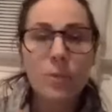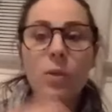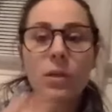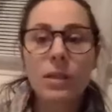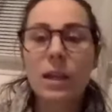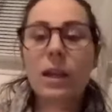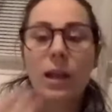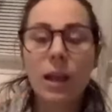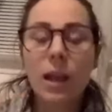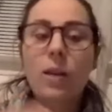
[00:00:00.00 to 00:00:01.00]
So it's like,
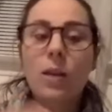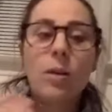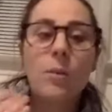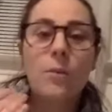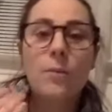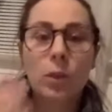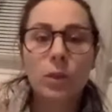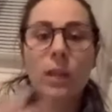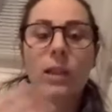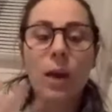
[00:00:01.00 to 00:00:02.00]
again,
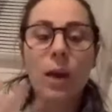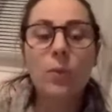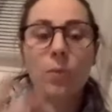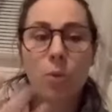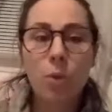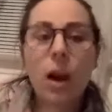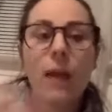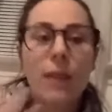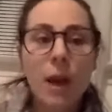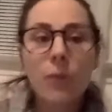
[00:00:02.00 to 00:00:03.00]
building that rapport
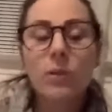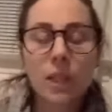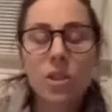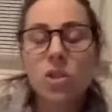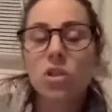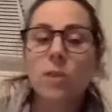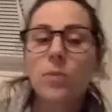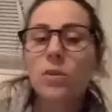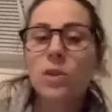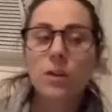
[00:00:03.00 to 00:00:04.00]
and that relationship,
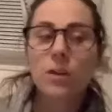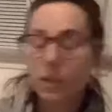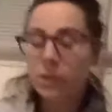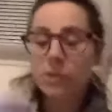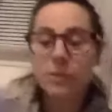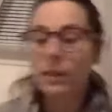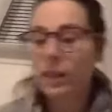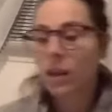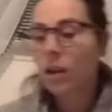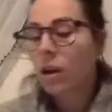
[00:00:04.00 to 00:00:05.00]
which I feel is
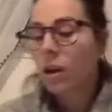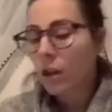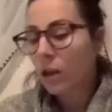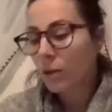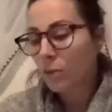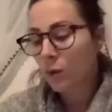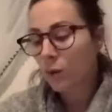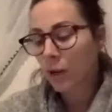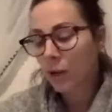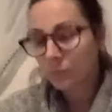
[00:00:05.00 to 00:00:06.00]
really
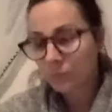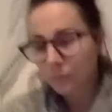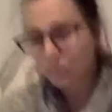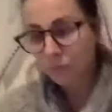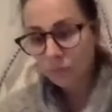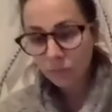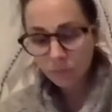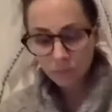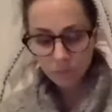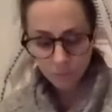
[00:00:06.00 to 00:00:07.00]
important.
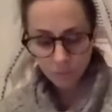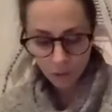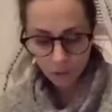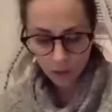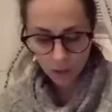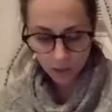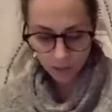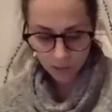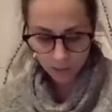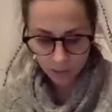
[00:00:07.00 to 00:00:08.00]
Okay,
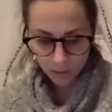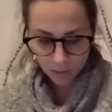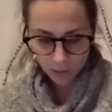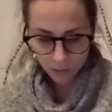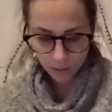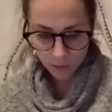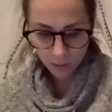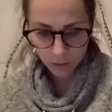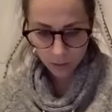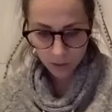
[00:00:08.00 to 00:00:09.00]
let me see. Was there
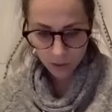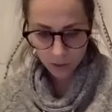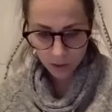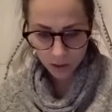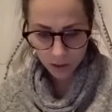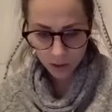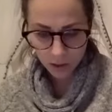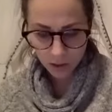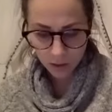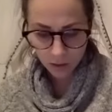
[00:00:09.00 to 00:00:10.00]
another question here?